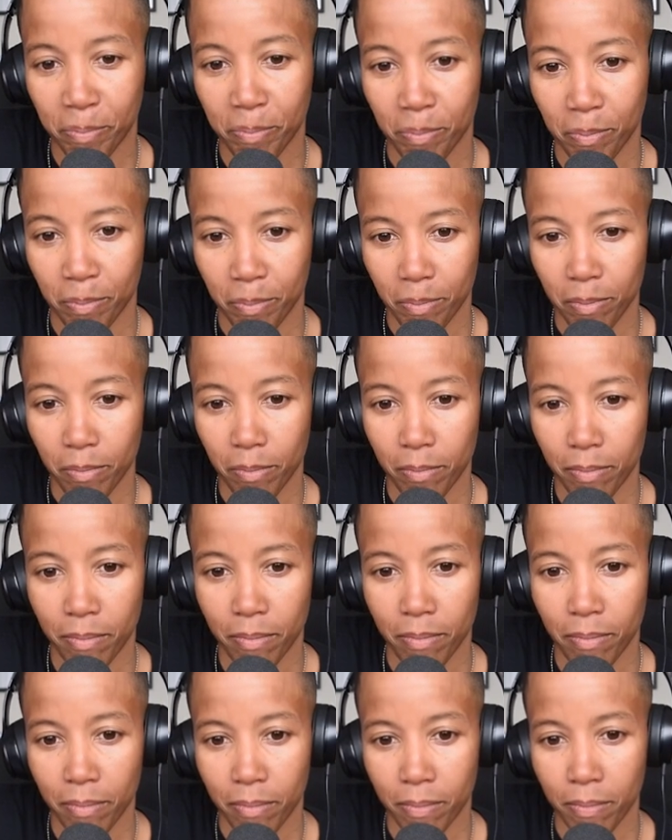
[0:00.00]

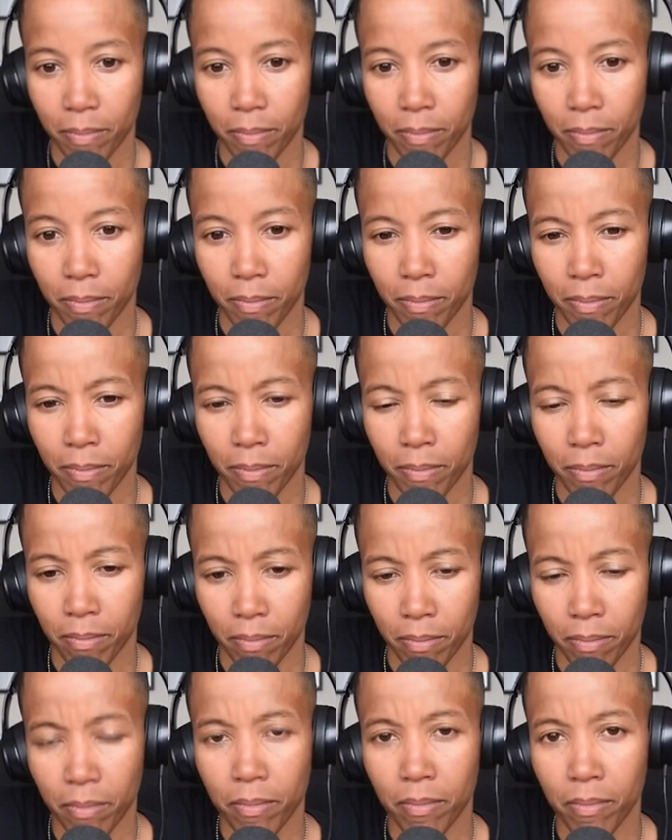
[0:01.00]

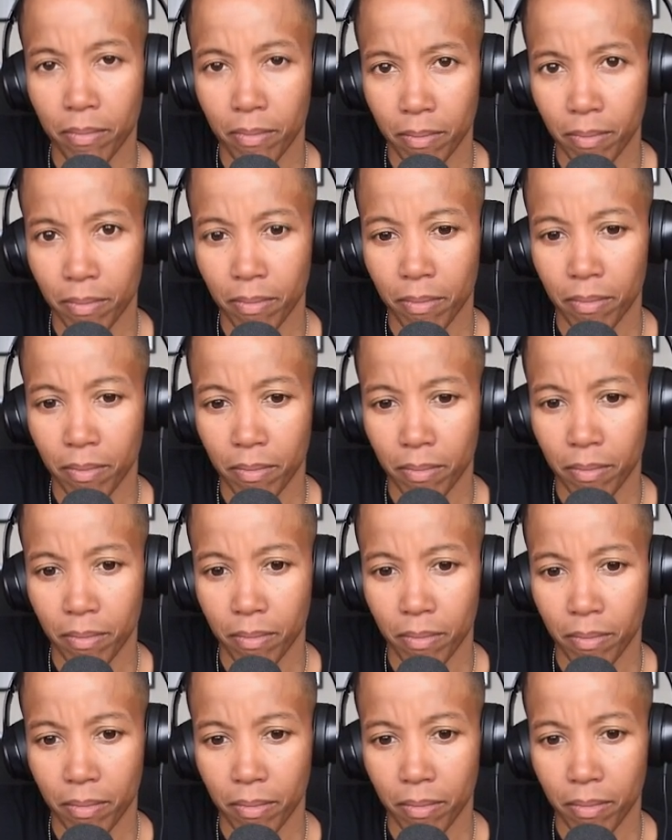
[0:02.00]

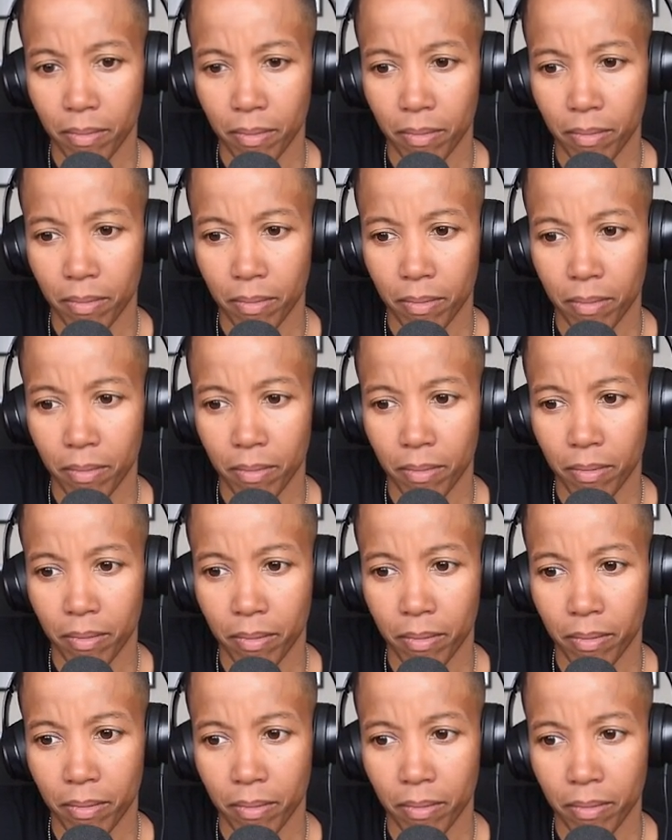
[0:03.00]

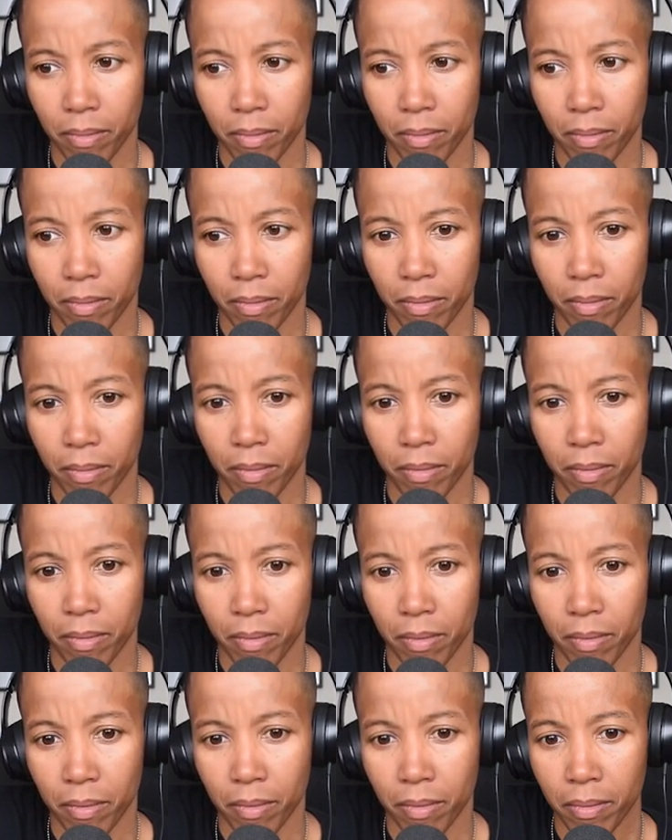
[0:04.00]

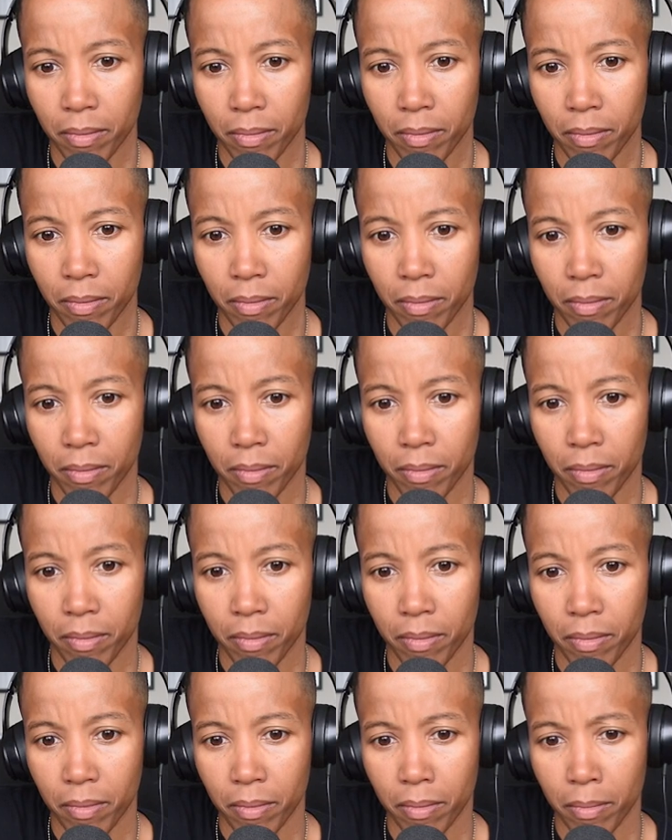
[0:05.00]

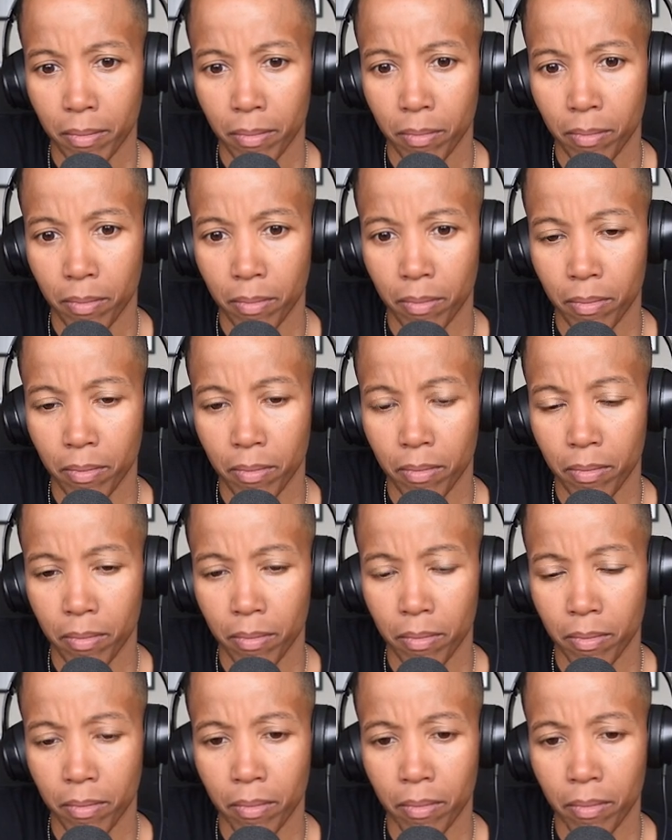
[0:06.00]
This person isn't speaking.